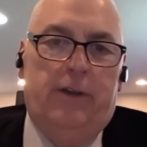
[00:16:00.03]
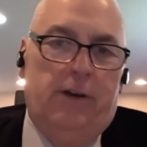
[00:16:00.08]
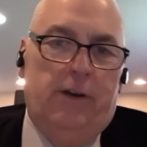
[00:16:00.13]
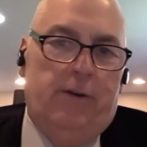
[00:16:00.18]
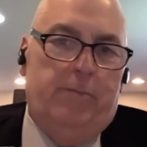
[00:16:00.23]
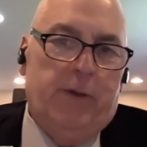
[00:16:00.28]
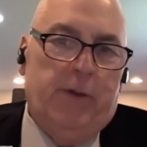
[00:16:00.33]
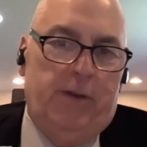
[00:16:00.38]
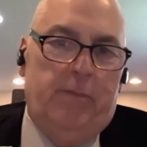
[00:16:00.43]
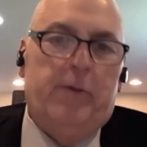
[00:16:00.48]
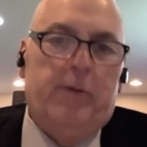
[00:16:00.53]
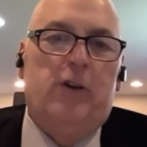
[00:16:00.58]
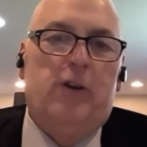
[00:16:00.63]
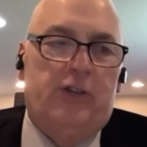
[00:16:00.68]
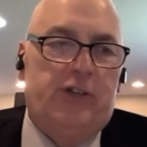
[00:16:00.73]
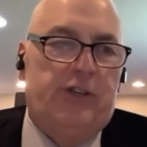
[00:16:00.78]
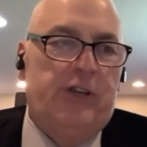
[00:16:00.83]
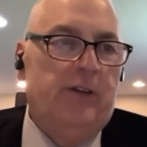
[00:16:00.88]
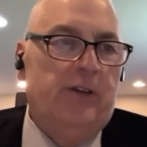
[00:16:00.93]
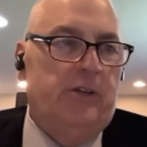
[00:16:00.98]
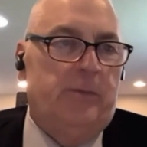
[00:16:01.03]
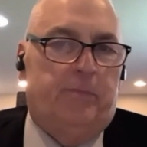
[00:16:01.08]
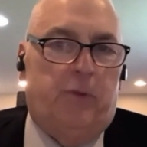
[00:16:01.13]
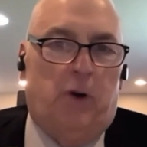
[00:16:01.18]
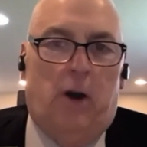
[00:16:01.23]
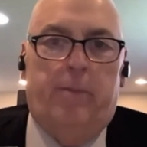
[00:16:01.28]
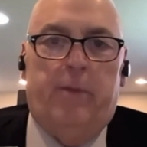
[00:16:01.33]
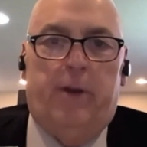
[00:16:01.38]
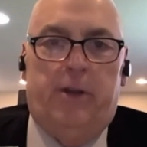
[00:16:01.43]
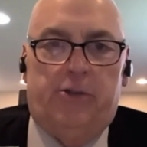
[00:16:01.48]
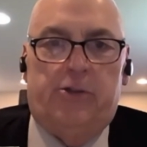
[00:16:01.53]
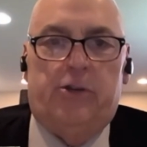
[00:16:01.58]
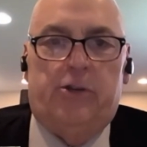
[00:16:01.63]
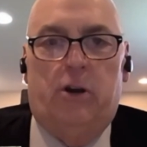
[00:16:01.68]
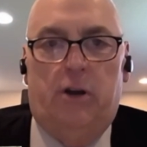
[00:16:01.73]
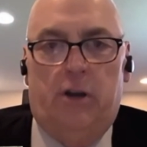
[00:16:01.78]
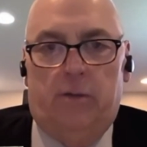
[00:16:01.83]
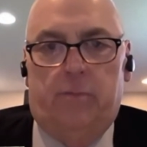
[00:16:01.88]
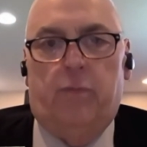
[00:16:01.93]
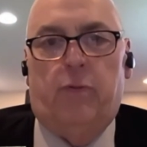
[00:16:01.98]
but your sales department is
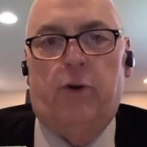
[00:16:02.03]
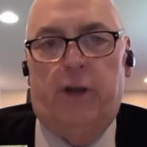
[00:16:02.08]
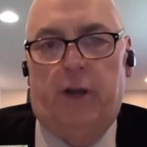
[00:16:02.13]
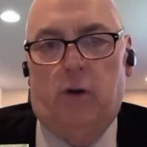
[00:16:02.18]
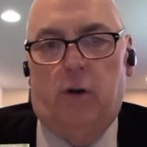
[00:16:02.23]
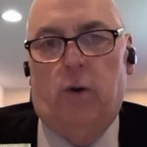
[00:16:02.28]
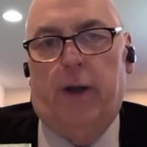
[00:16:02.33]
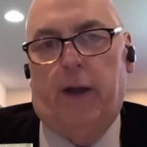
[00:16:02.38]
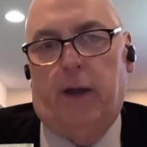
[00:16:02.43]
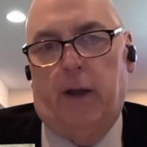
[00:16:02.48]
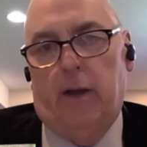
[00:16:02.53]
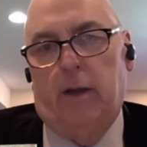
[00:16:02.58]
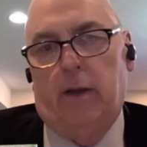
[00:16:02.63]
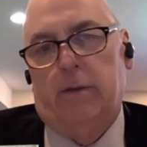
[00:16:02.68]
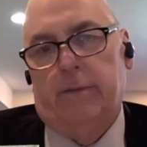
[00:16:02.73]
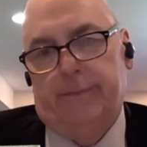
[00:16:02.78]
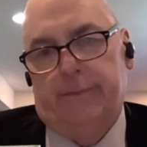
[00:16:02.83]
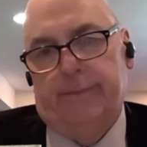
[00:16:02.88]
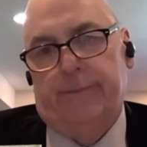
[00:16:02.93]
turning pretty quick.